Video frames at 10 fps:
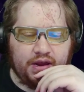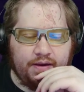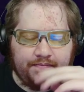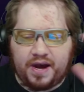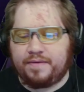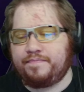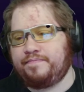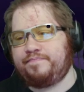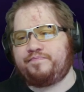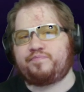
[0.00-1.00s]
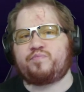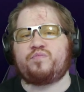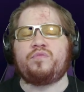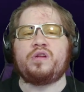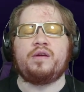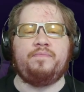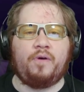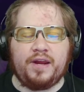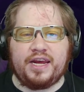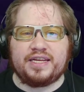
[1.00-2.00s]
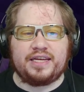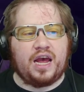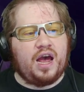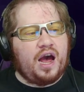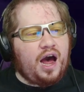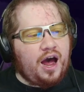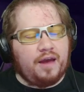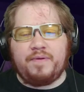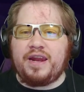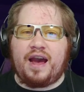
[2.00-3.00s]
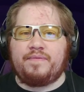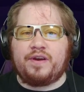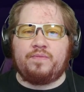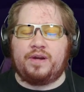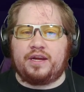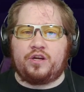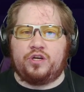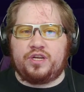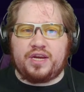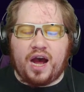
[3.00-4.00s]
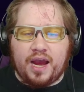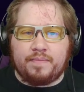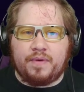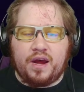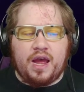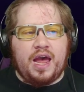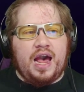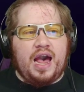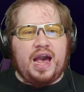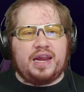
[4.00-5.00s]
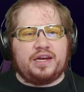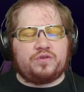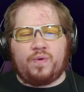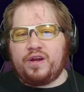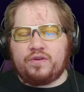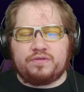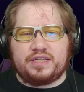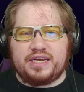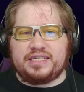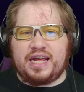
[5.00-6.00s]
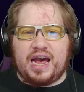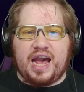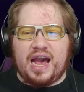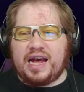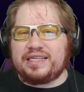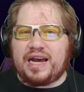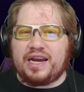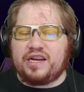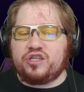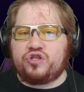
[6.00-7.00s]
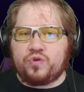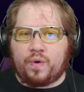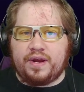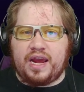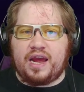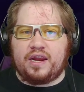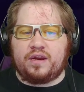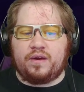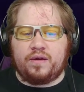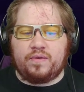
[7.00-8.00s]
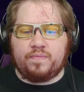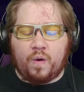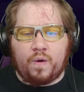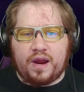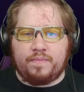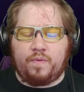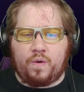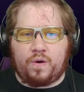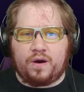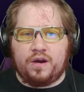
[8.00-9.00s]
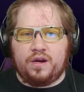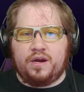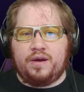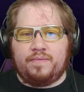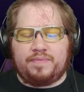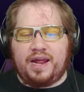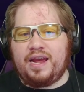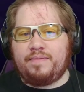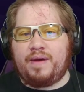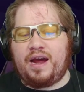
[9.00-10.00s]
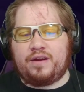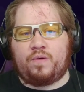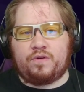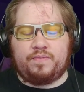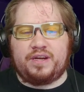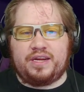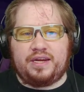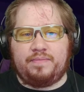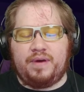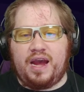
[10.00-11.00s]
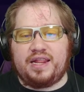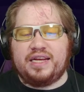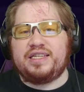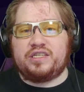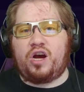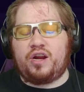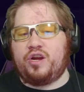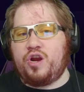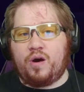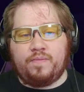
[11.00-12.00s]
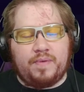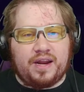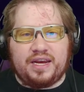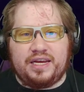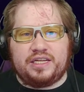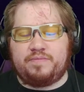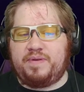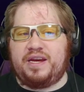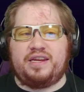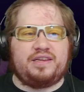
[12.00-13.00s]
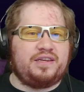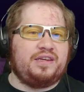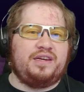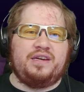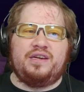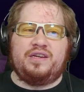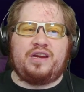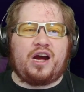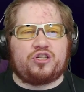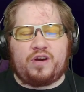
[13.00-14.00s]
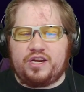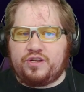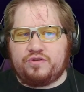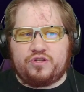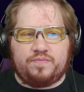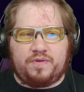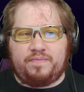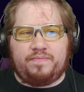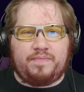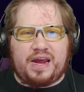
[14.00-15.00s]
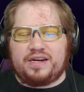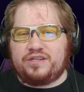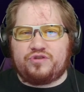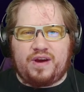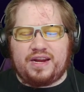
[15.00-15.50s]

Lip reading: But point is, I've been having a really good time. And it's one of those things that as I enjoyed and more playing Madden Ultimate Team, and this is on a no money spent, not trying to do super meta stratty